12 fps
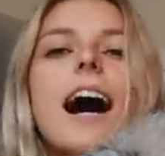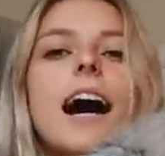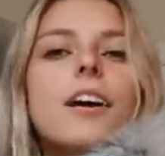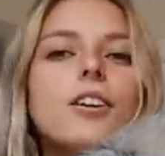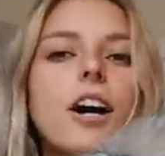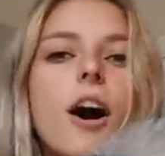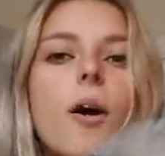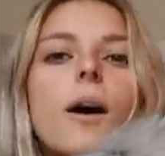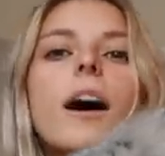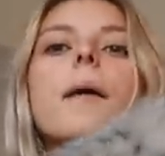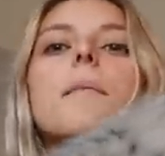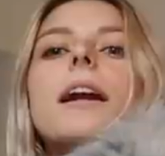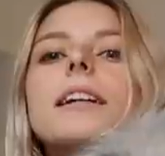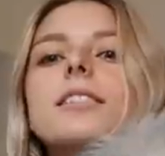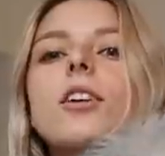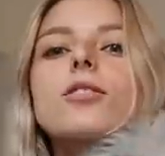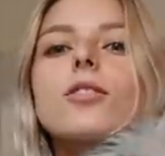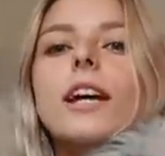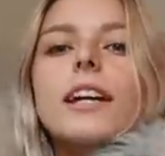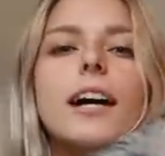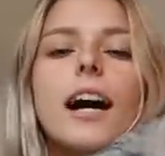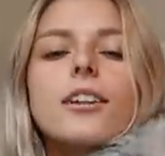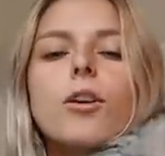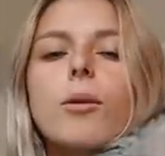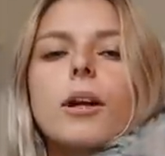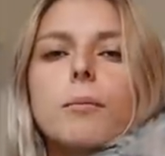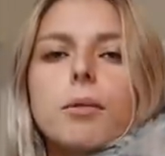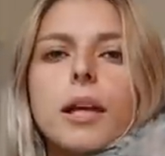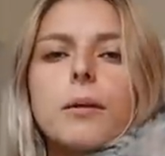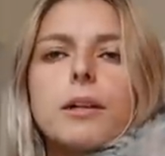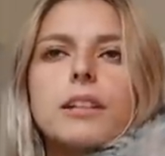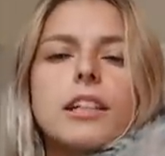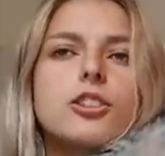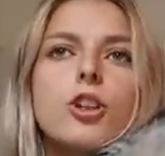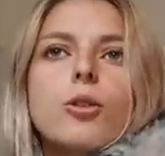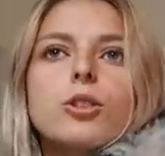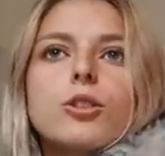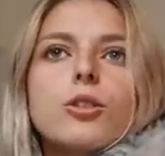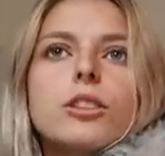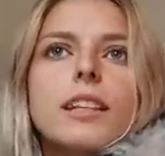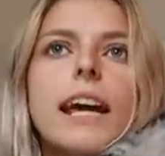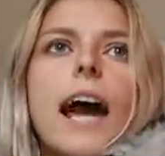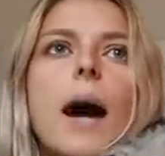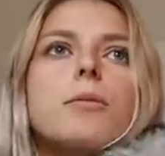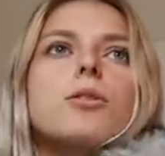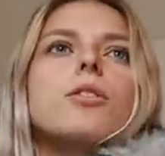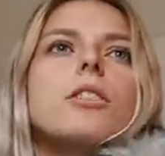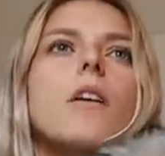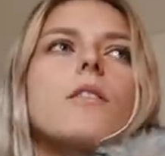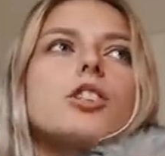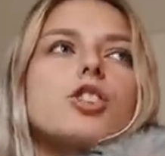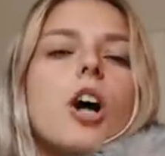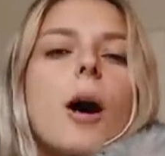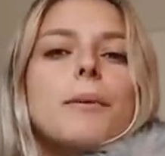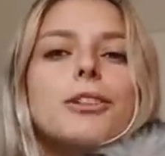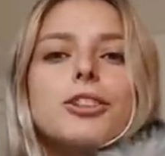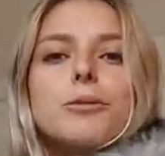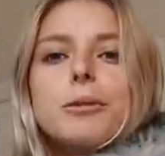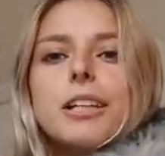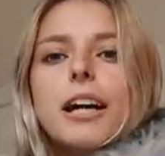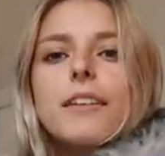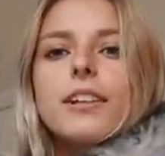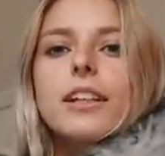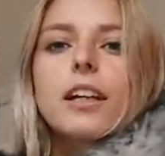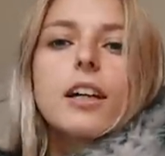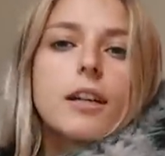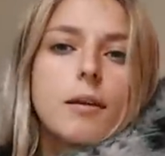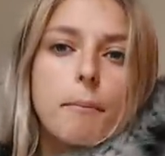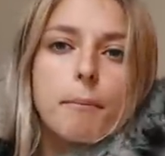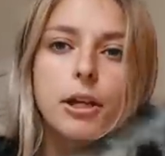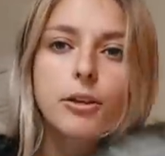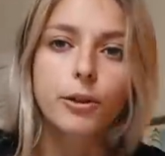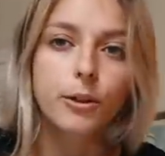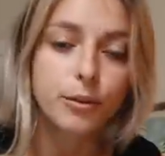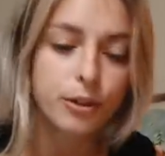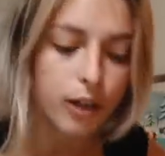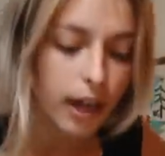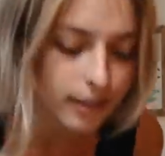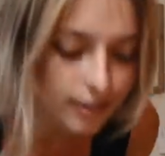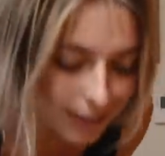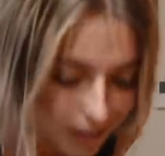I don't know, but it's also like I don't want to complain because I chose to do this and I absolutely love this job. It's just me kind of like being real with you guys